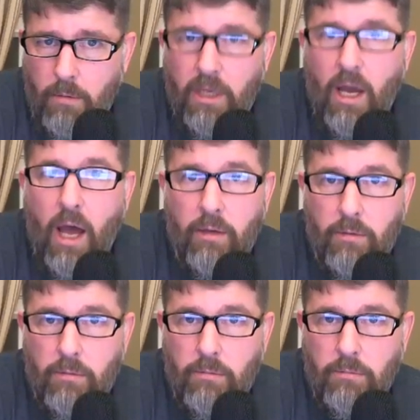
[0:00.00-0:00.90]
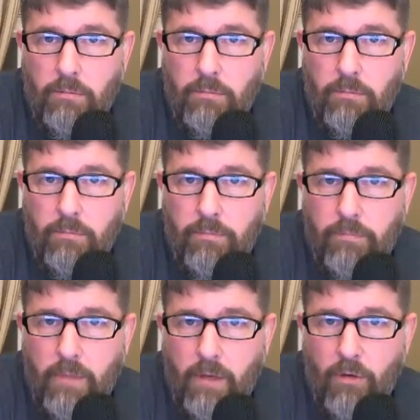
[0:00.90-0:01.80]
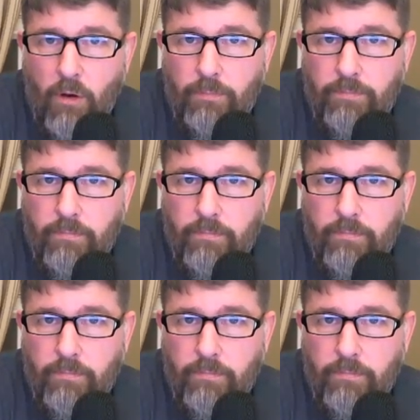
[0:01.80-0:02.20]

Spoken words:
be kind. Thanks, y'all.